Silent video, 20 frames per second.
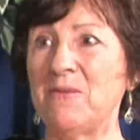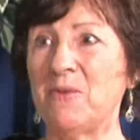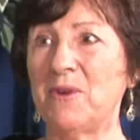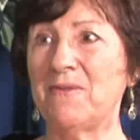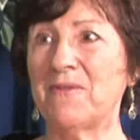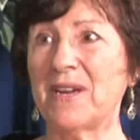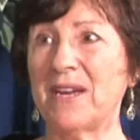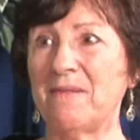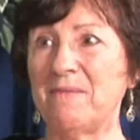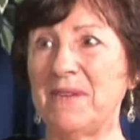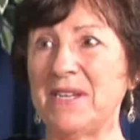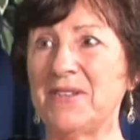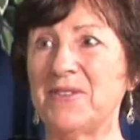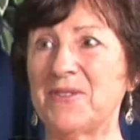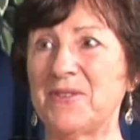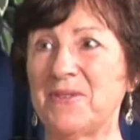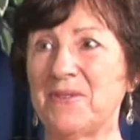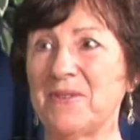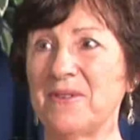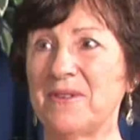we've come
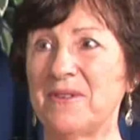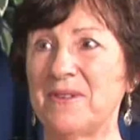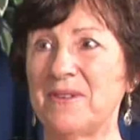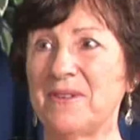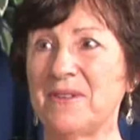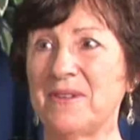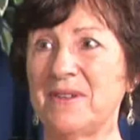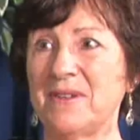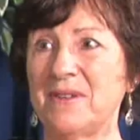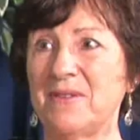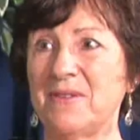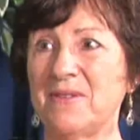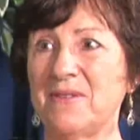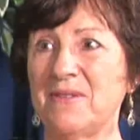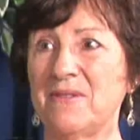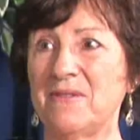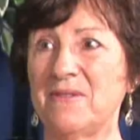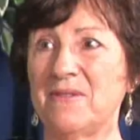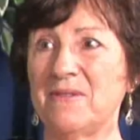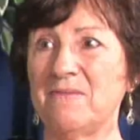into.
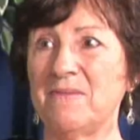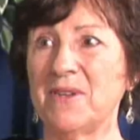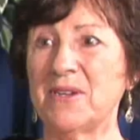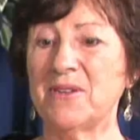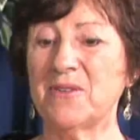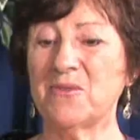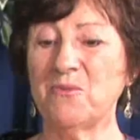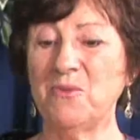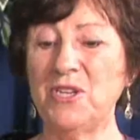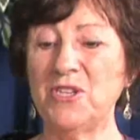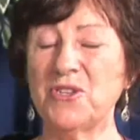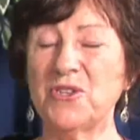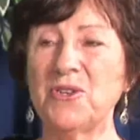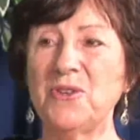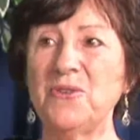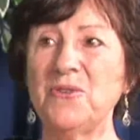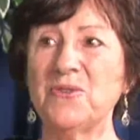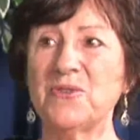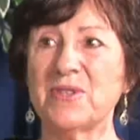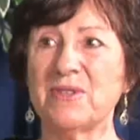Because we
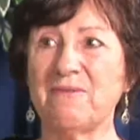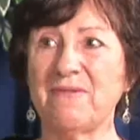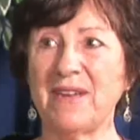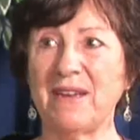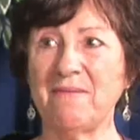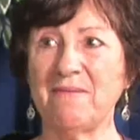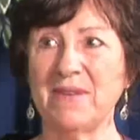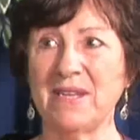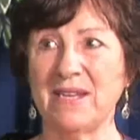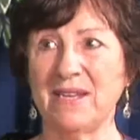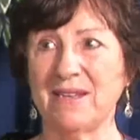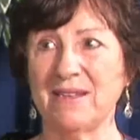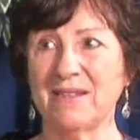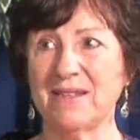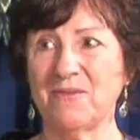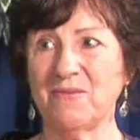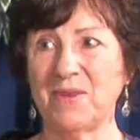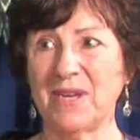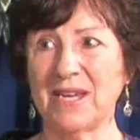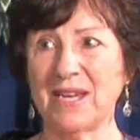choose the family
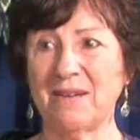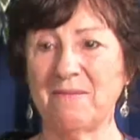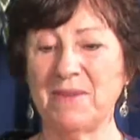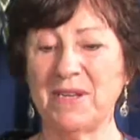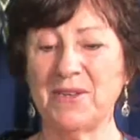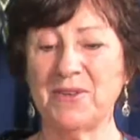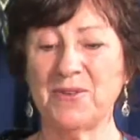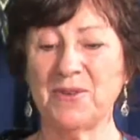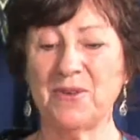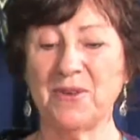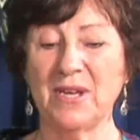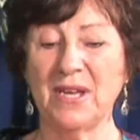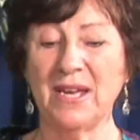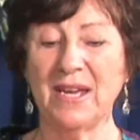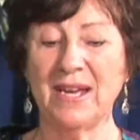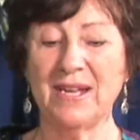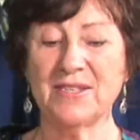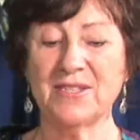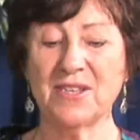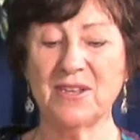that we come into.
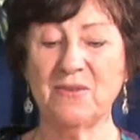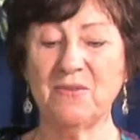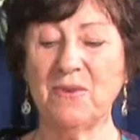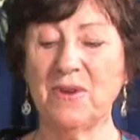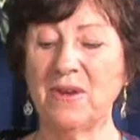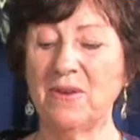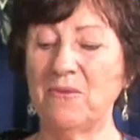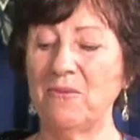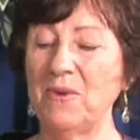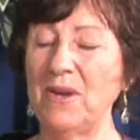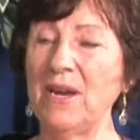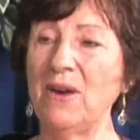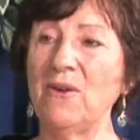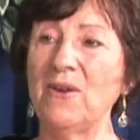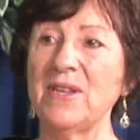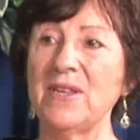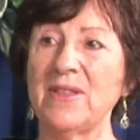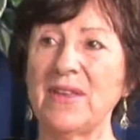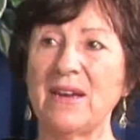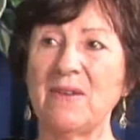And so we
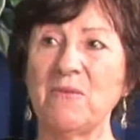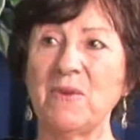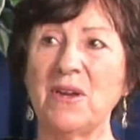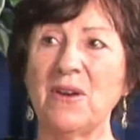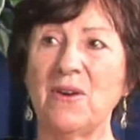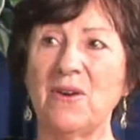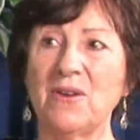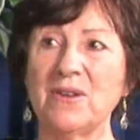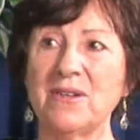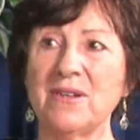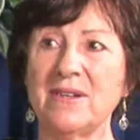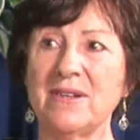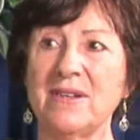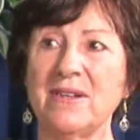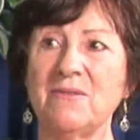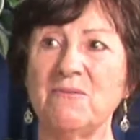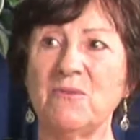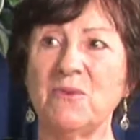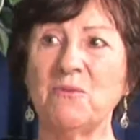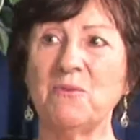honour that. We honour
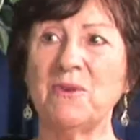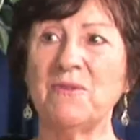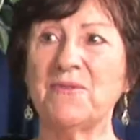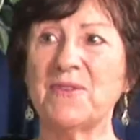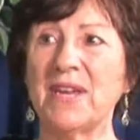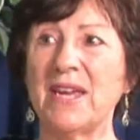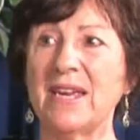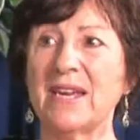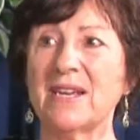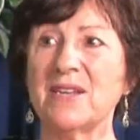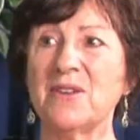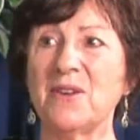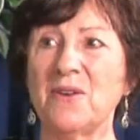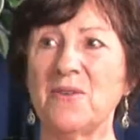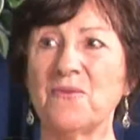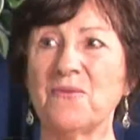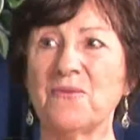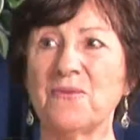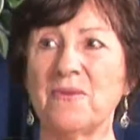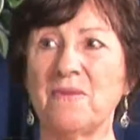what we've taken
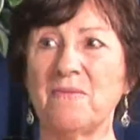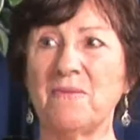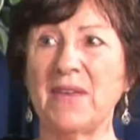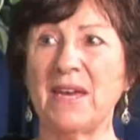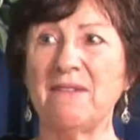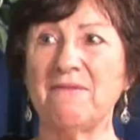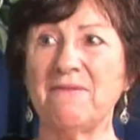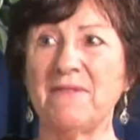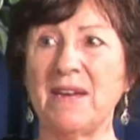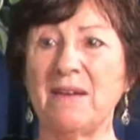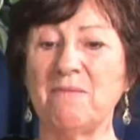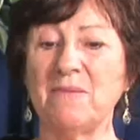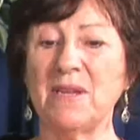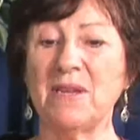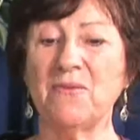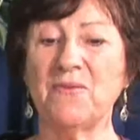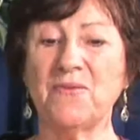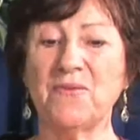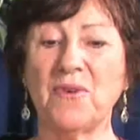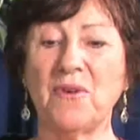on from that
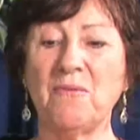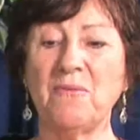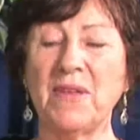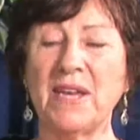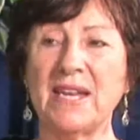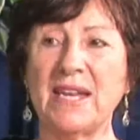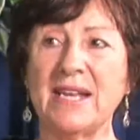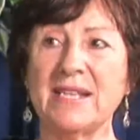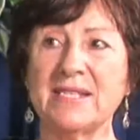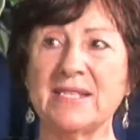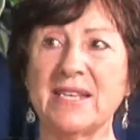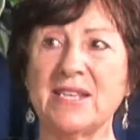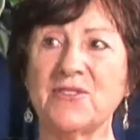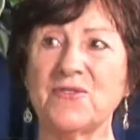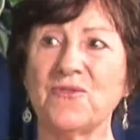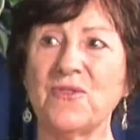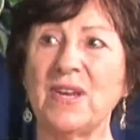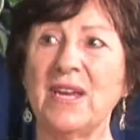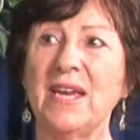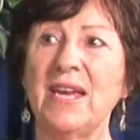family, from that
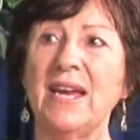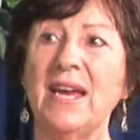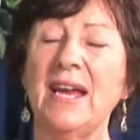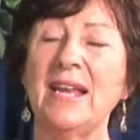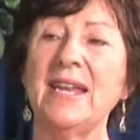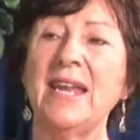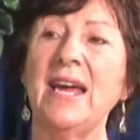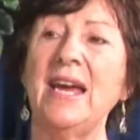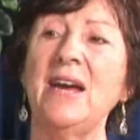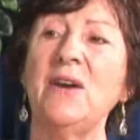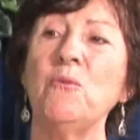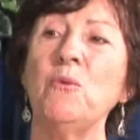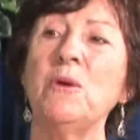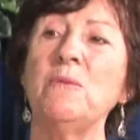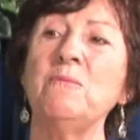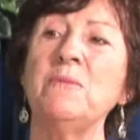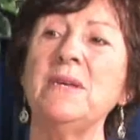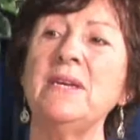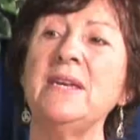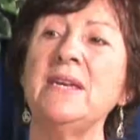ancestry, and how
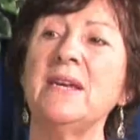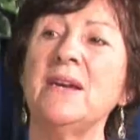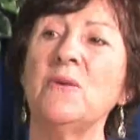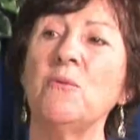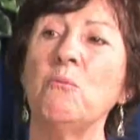we may,